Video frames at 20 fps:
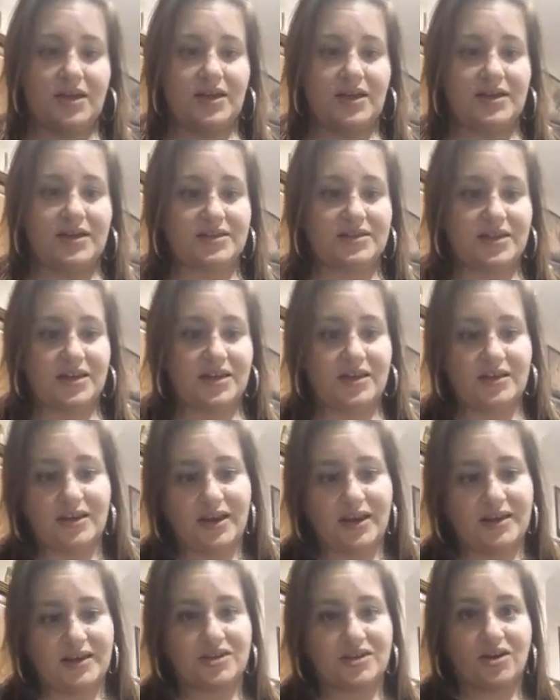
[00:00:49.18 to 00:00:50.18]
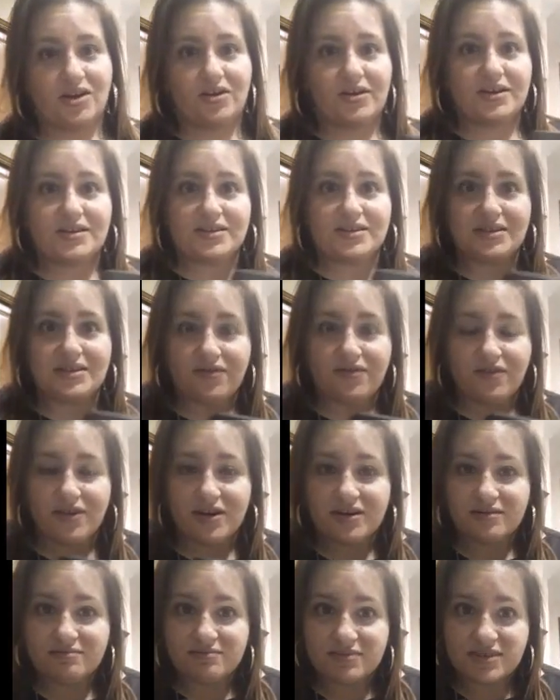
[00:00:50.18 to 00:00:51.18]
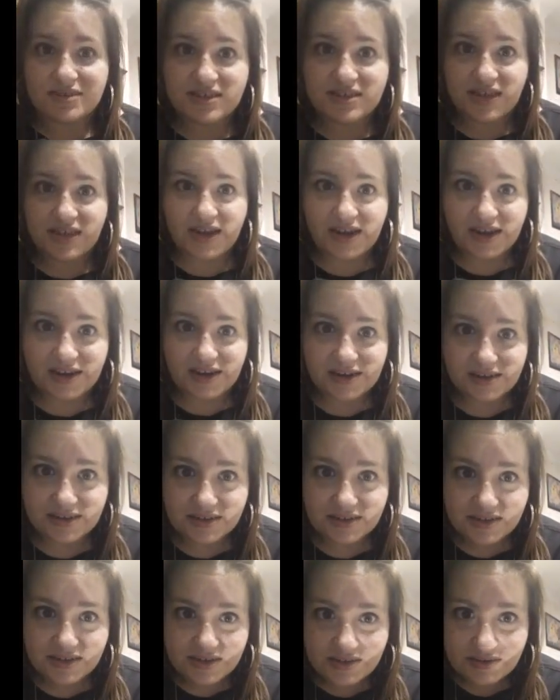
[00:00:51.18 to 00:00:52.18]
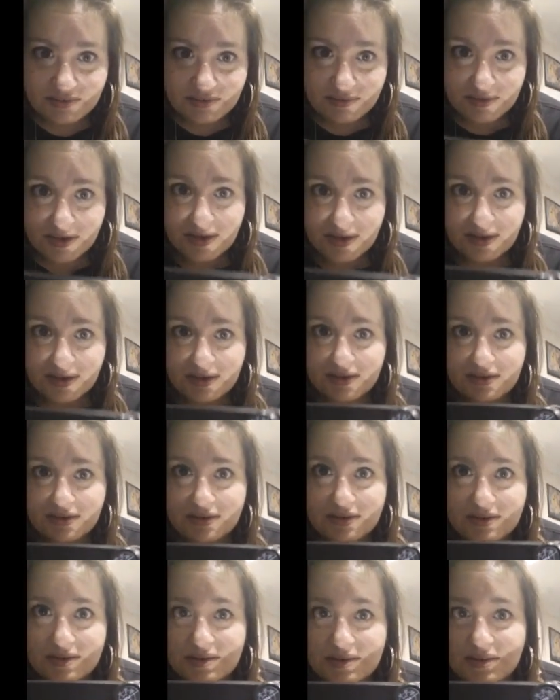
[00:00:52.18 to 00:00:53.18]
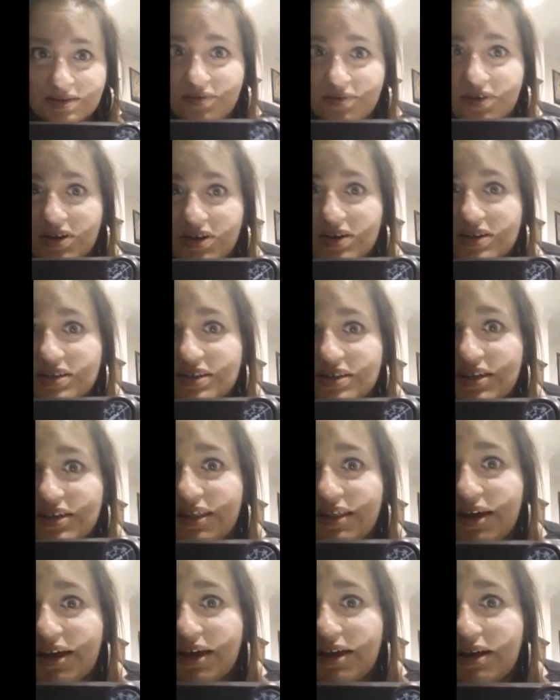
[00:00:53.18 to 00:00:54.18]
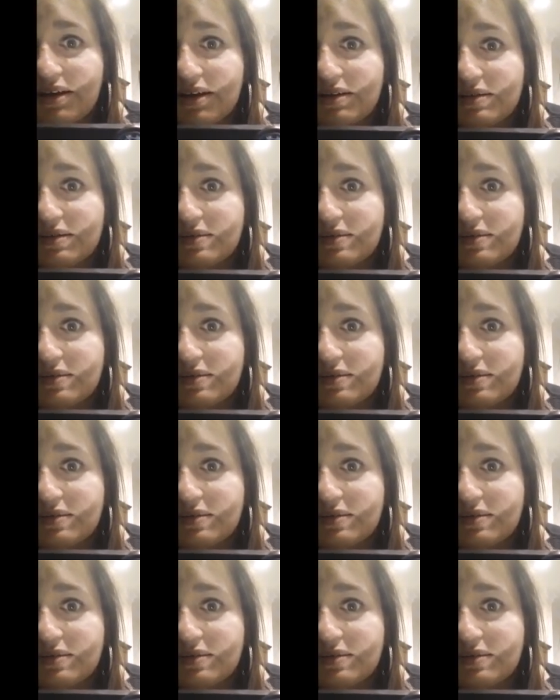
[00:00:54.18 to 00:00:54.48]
It has all these different settings. Let's see if you can see that.